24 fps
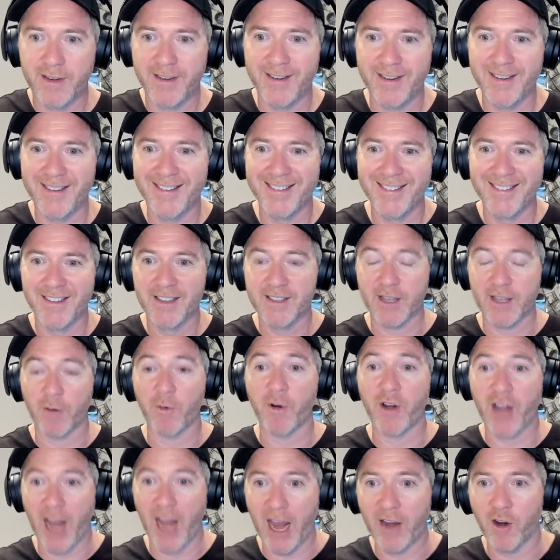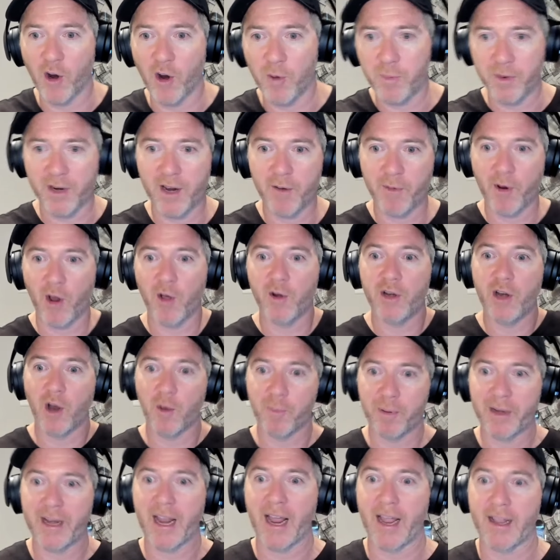It's like we're a can opener. We only
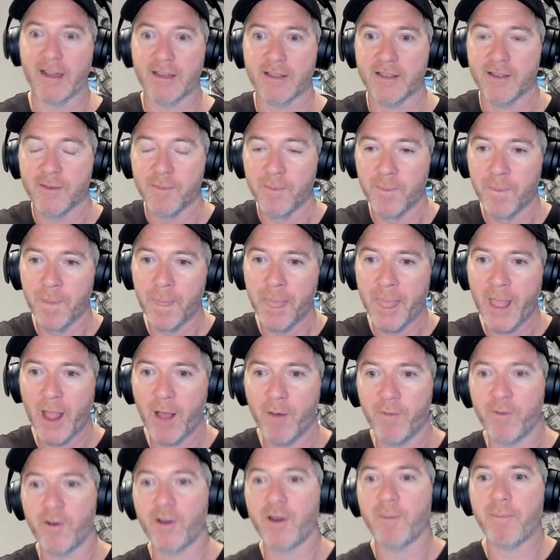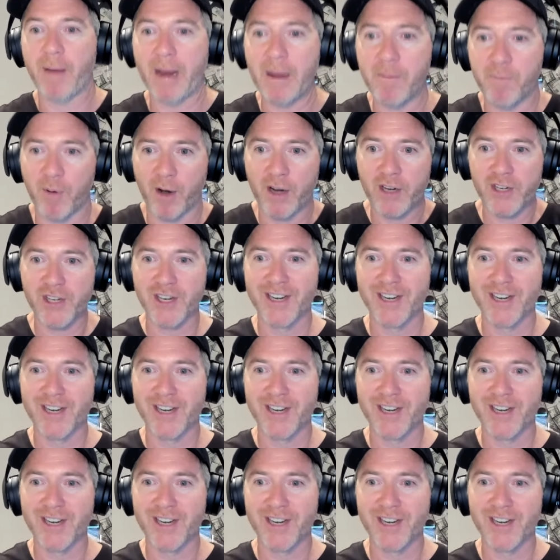open cans. We're not a paintbrush,